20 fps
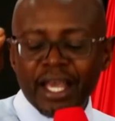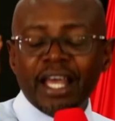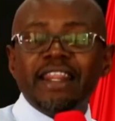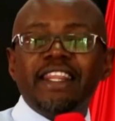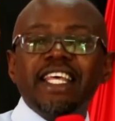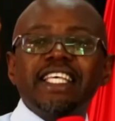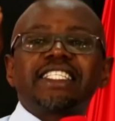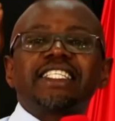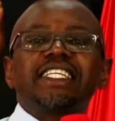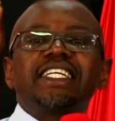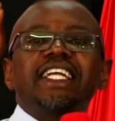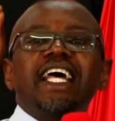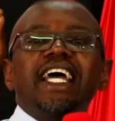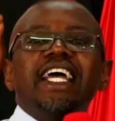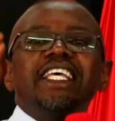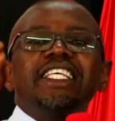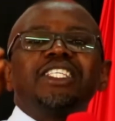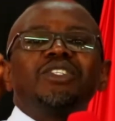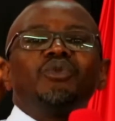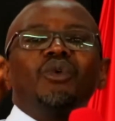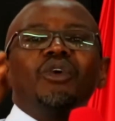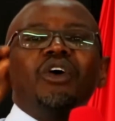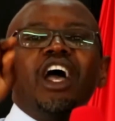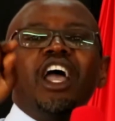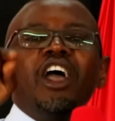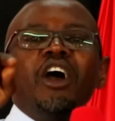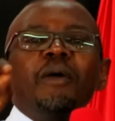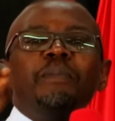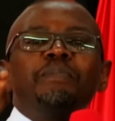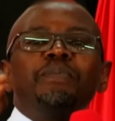this grace will
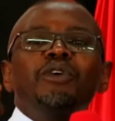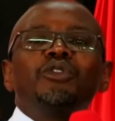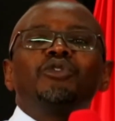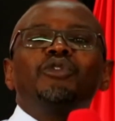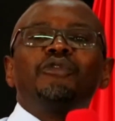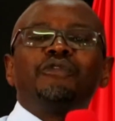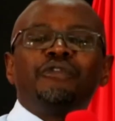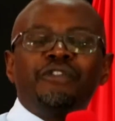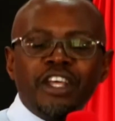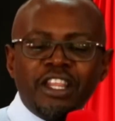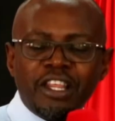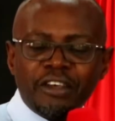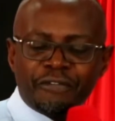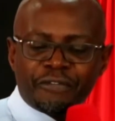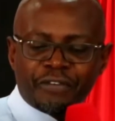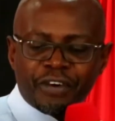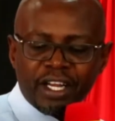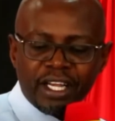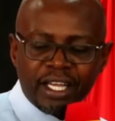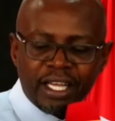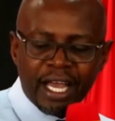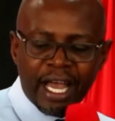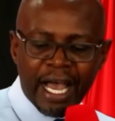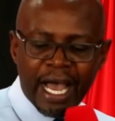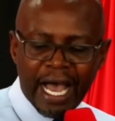help you to feel free